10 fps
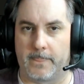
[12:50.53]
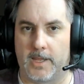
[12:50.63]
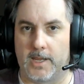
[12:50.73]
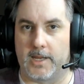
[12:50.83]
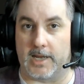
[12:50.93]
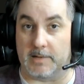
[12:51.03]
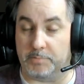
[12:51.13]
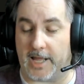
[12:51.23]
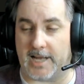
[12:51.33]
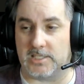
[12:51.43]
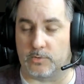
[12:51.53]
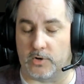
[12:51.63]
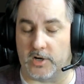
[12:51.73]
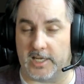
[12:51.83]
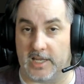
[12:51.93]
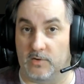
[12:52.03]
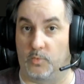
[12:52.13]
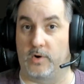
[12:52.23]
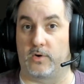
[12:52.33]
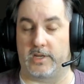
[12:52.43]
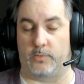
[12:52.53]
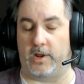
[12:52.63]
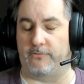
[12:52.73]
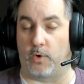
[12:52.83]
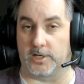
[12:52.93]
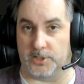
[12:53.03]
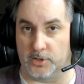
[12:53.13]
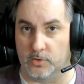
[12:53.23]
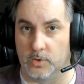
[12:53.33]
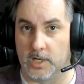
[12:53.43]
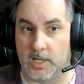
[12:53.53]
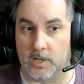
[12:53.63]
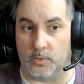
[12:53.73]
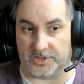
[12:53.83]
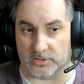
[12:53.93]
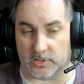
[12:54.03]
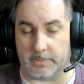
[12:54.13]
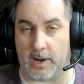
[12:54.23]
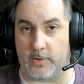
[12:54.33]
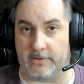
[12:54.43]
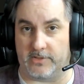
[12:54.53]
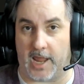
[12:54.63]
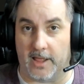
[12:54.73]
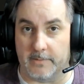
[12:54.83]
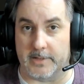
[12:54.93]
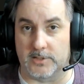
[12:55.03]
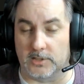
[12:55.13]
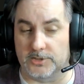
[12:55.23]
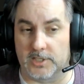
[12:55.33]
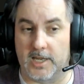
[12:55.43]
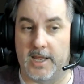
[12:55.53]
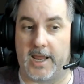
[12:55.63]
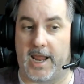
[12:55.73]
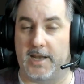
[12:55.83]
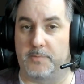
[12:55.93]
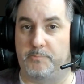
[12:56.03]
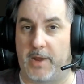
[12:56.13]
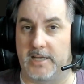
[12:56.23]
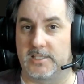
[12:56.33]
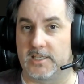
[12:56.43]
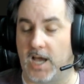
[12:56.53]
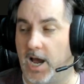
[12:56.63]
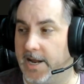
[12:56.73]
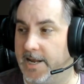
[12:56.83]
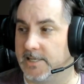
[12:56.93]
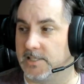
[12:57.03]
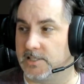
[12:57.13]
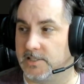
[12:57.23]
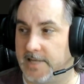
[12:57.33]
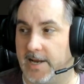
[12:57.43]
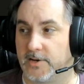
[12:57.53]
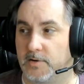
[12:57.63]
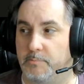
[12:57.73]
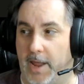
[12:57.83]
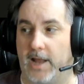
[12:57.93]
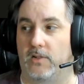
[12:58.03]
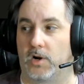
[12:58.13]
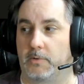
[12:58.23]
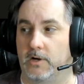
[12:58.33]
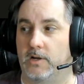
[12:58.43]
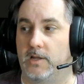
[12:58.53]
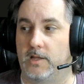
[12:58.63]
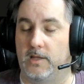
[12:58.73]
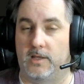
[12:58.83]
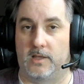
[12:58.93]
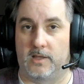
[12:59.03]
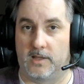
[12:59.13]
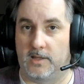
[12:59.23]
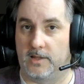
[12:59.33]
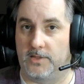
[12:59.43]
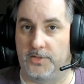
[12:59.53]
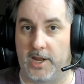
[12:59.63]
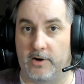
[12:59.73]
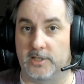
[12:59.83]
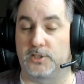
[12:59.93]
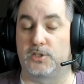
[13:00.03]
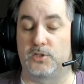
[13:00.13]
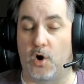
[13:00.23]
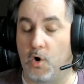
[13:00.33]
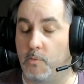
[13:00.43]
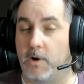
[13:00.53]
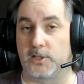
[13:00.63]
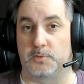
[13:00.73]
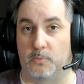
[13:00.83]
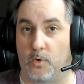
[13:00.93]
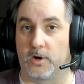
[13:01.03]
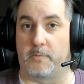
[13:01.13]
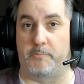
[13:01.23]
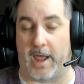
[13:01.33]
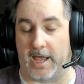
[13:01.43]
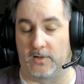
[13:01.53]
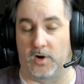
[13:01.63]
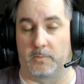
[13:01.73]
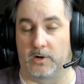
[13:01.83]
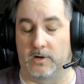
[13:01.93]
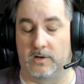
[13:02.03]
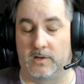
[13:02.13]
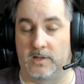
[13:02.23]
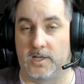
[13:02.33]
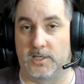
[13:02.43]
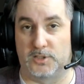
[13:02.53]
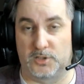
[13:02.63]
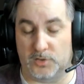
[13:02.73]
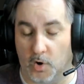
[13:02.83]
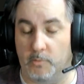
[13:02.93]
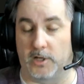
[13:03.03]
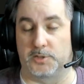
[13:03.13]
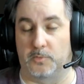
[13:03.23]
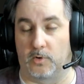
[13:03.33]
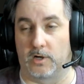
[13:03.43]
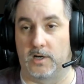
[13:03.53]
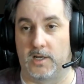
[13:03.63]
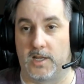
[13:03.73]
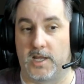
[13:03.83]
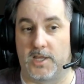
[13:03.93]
in plastic, we're going to get, we have, what, 2 with this one coming out? We have Elementals, and basic IS standard Battle Armor. There is so much more to Battle Armor. So much more. They